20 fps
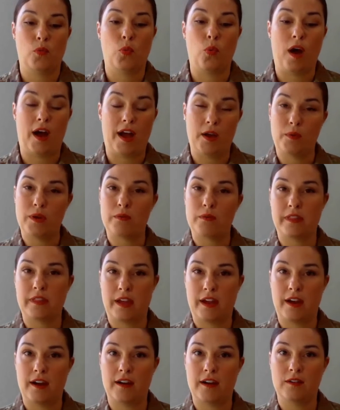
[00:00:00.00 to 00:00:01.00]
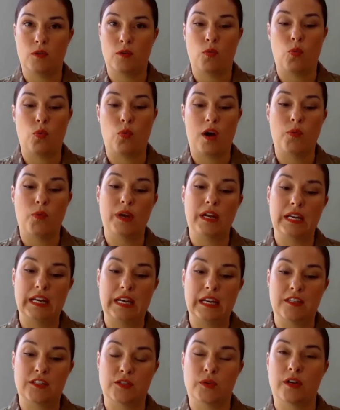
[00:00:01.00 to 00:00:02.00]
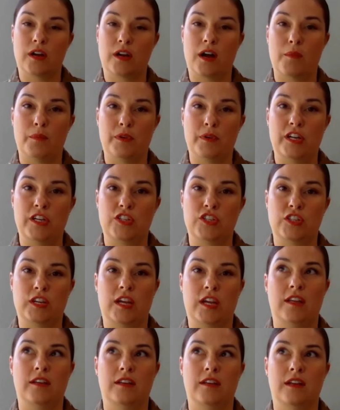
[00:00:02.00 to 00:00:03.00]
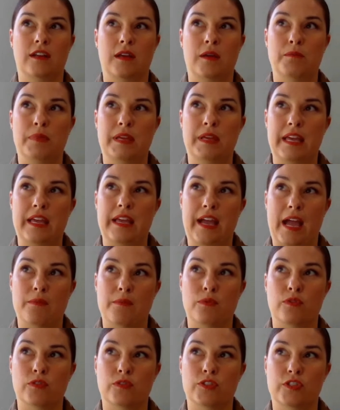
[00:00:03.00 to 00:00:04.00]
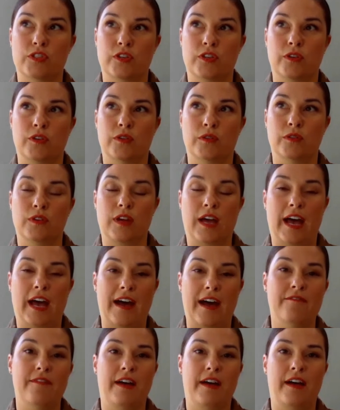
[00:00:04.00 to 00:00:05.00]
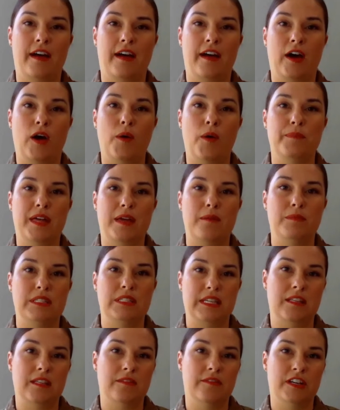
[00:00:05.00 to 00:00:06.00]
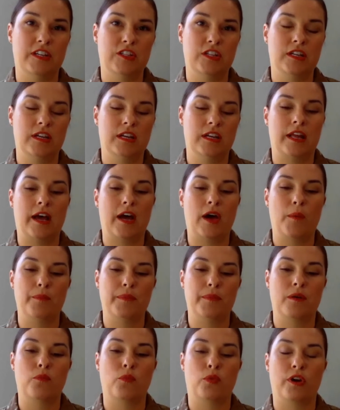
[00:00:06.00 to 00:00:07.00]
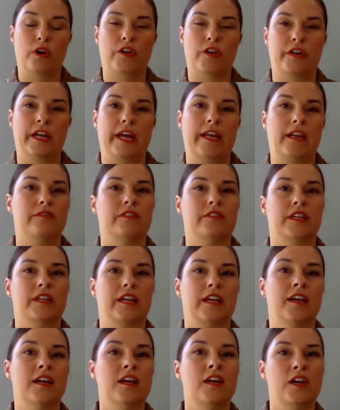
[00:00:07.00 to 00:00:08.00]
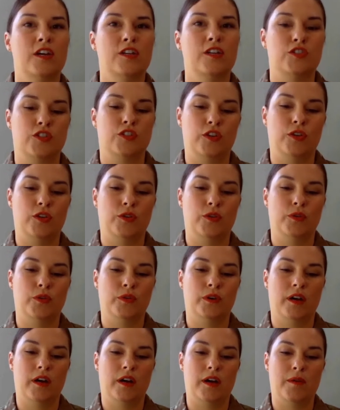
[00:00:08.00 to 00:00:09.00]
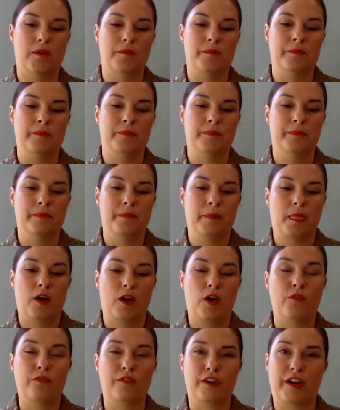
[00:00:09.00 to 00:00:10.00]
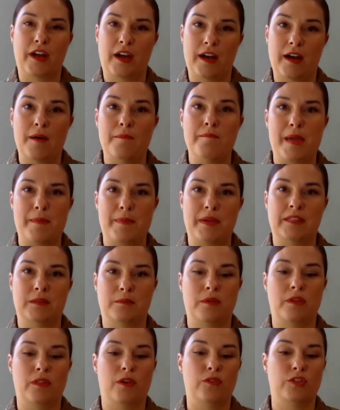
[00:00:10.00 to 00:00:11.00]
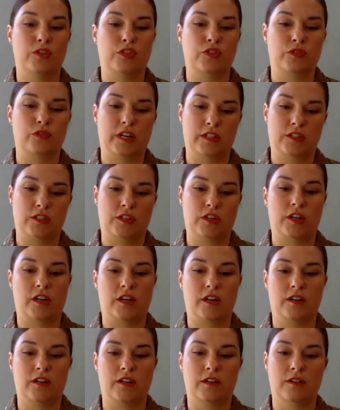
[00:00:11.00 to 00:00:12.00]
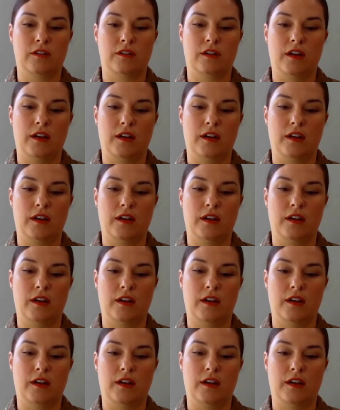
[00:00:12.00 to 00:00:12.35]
why we were there, what we needed to accomplish, and being able to help them see the vision and help them work creatively to overcome maybe some of those stricter